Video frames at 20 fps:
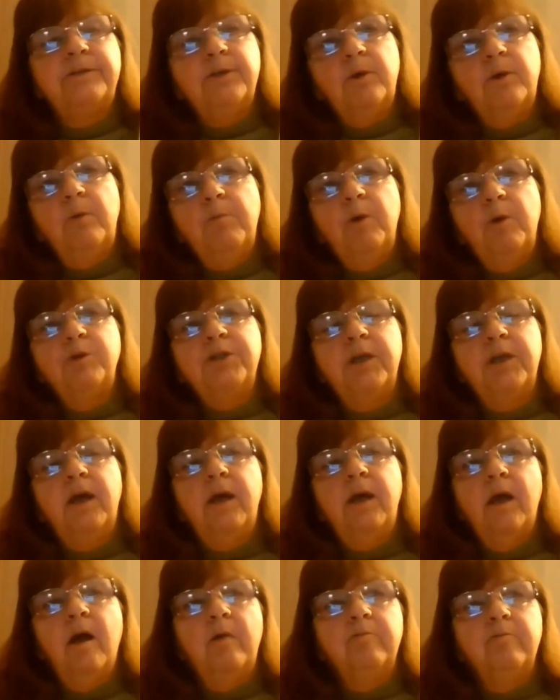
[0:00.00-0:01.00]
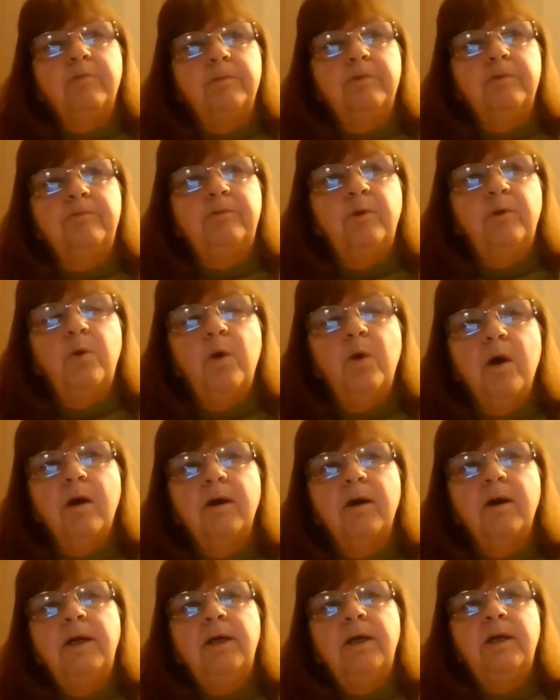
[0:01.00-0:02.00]
So a motion can come from the floor
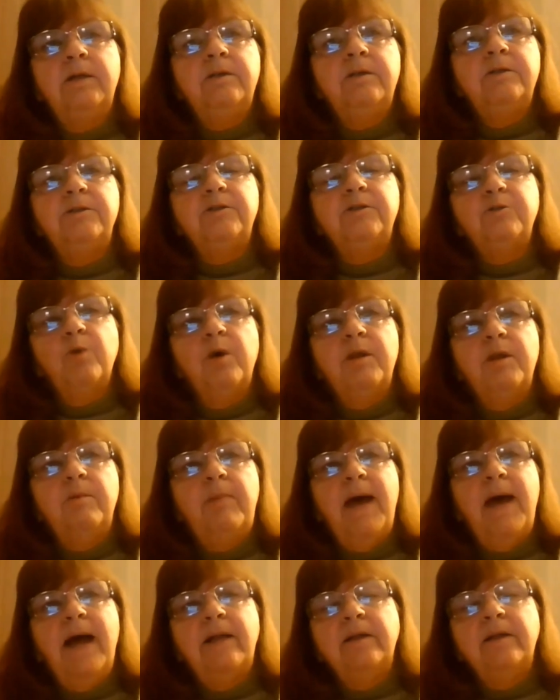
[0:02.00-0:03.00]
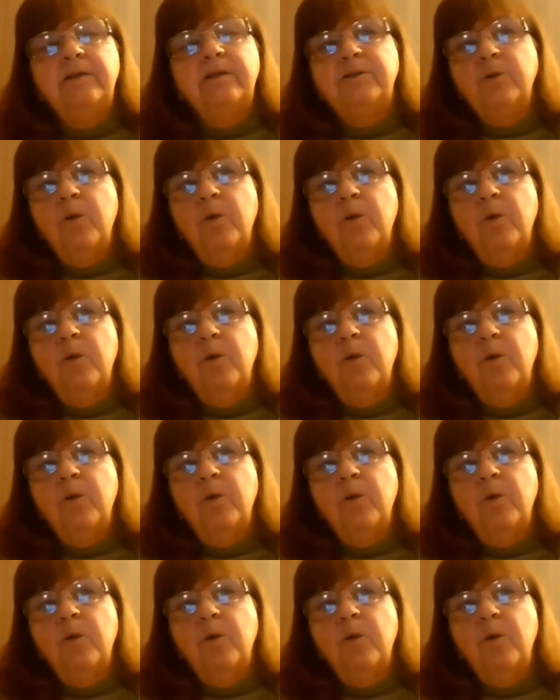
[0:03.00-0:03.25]
to destroy the ballots,